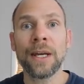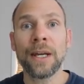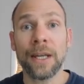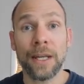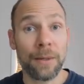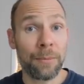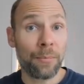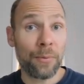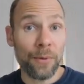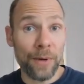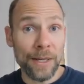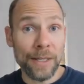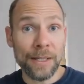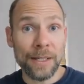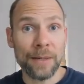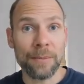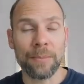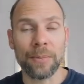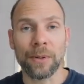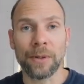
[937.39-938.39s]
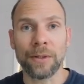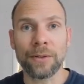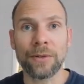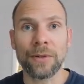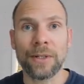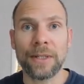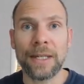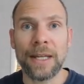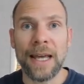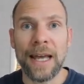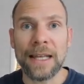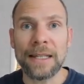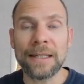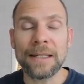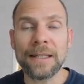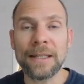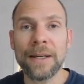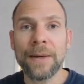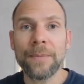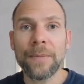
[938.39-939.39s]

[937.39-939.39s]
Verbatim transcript: in principle to test